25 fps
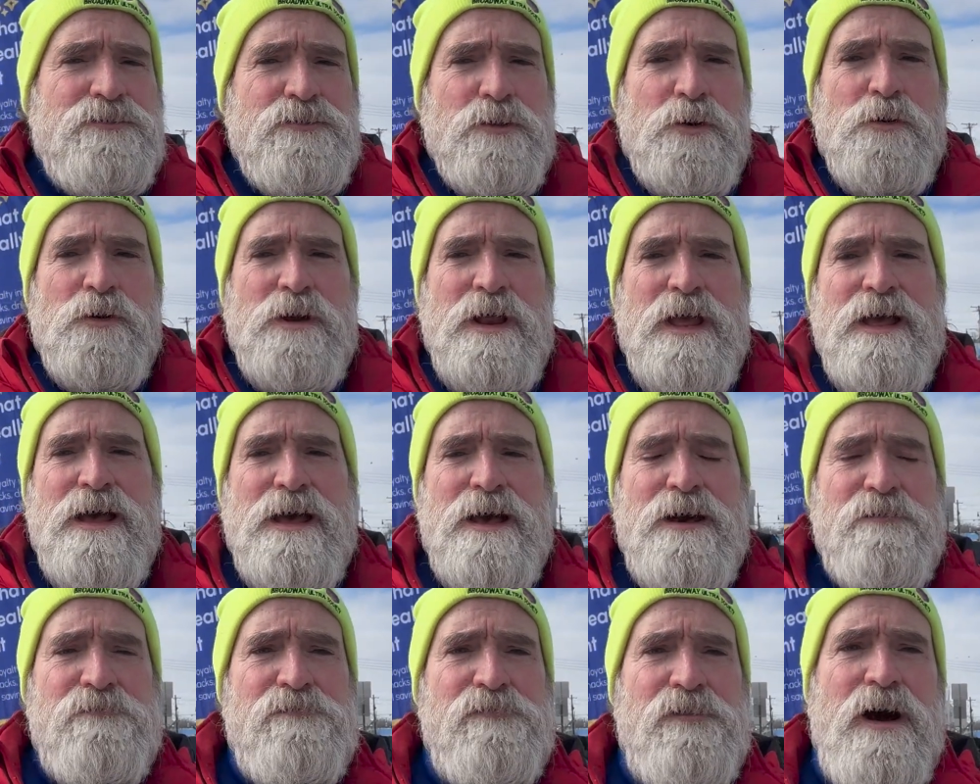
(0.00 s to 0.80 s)
don't
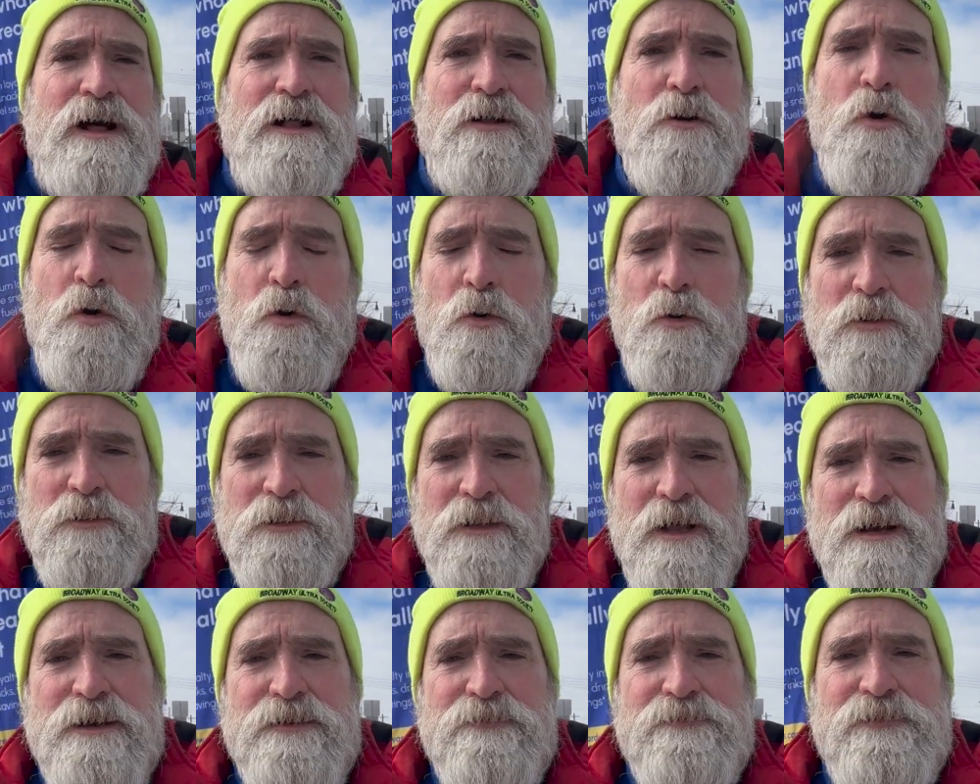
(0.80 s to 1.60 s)
have a whole
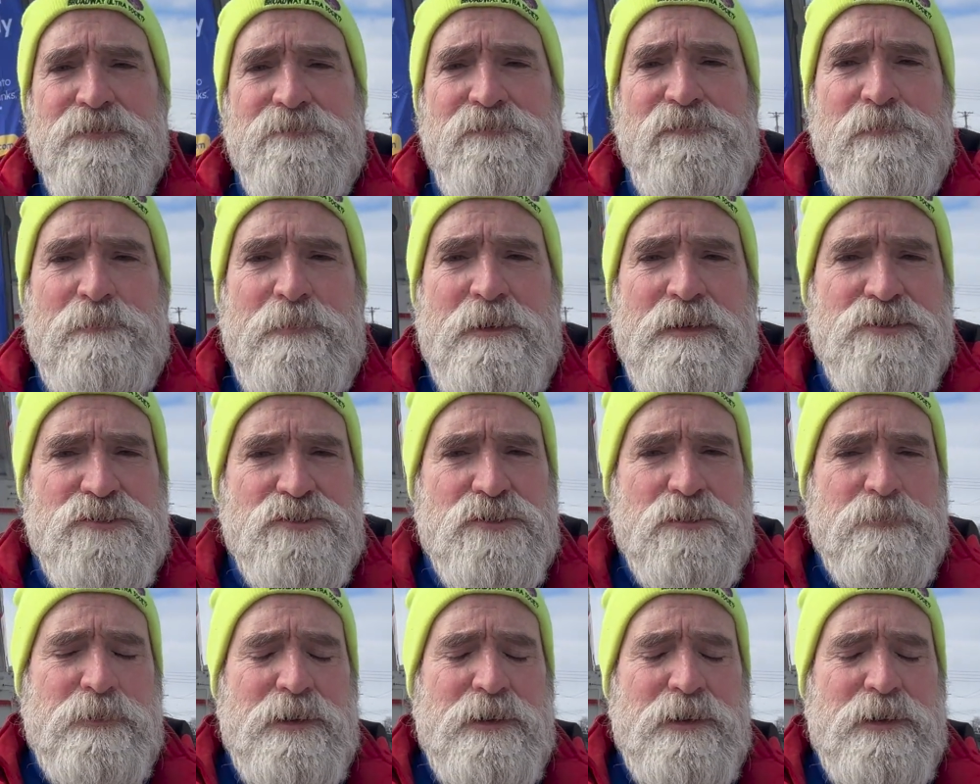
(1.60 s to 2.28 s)
lot of information